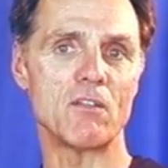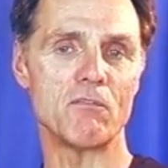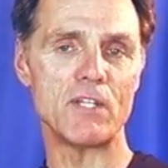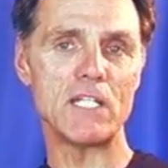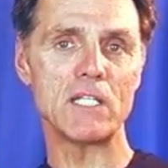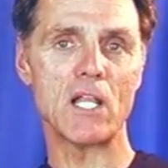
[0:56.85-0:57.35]
the
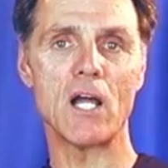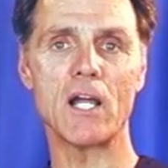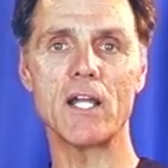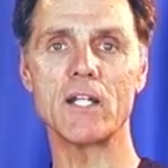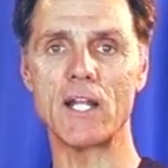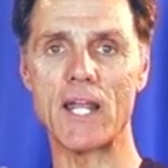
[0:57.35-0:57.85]

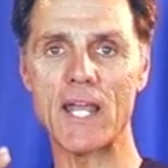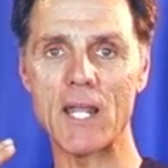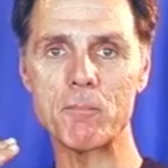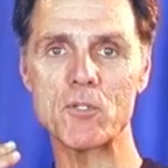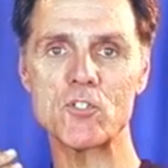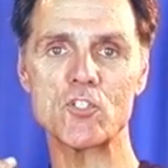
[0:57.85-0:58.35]
V-line and
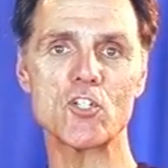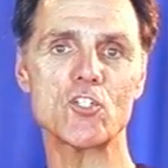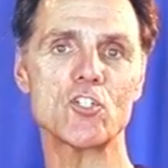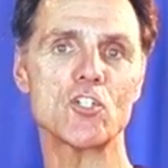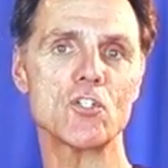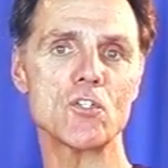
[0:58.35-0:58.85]
head
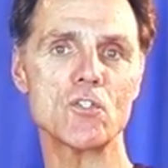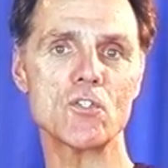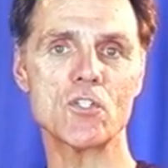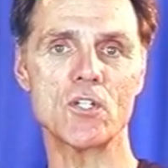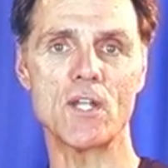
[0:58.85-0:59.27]
positions